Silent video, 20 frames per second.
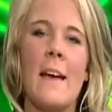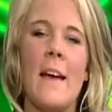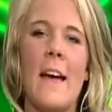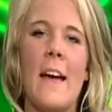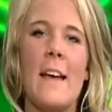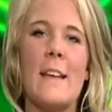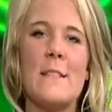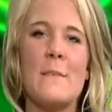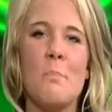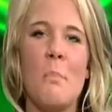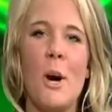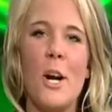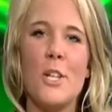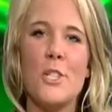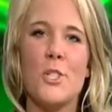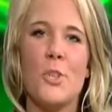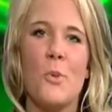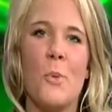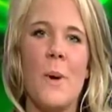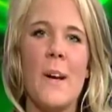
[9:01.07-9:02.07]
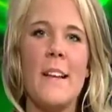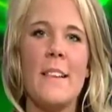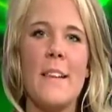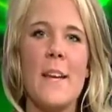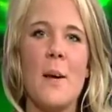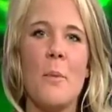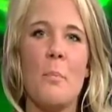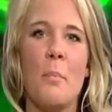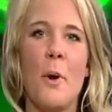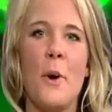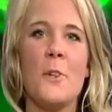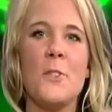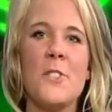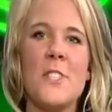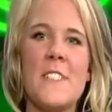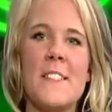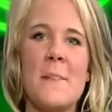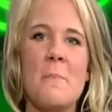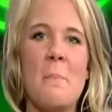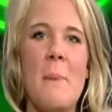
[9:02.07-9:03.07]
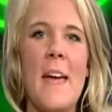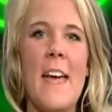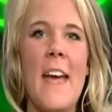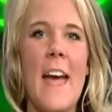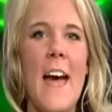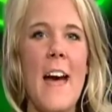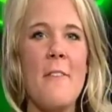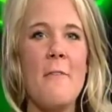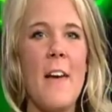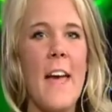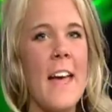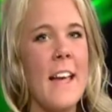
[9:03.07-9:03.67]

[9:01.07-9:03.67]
As March quickly approaches, it may have